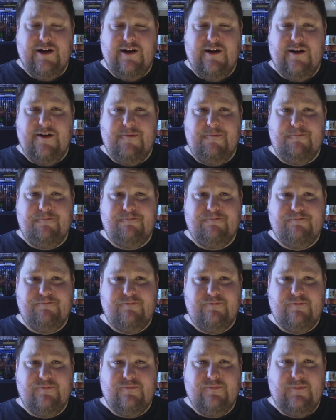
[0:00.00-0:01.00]

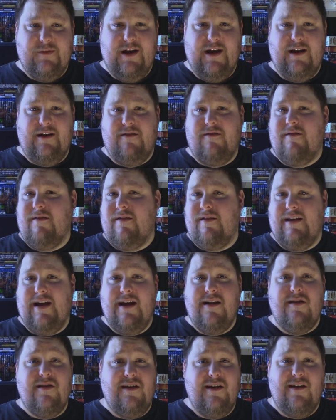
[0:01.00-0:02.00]
And
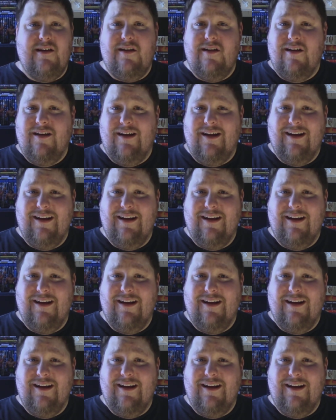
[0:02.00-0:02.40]
that's it.